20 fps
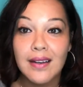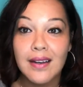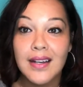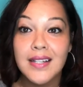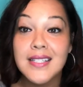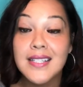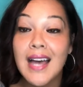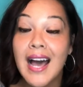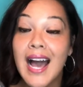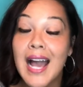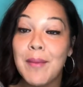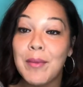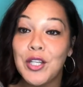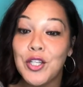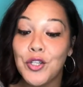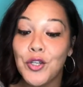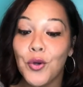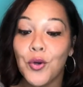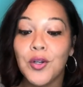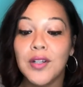a time
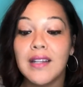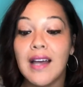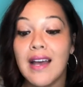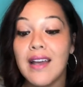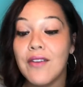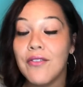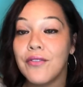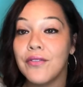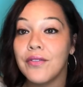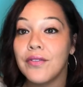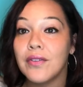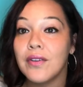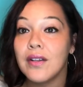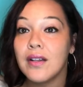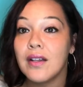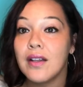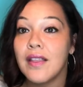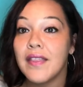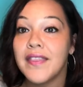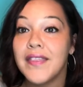in your life
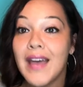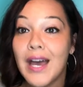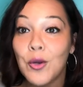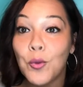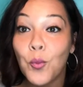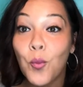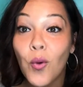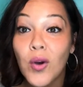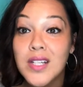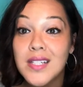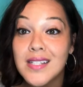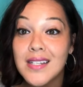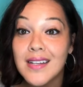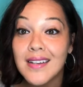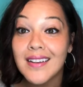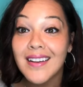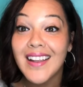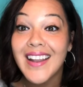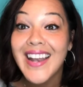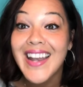that
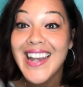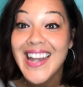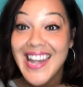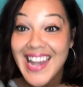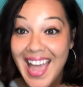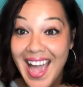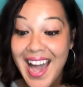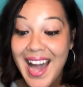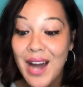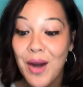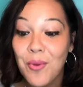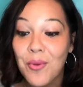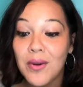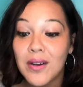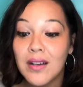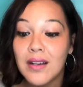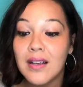wasn't now.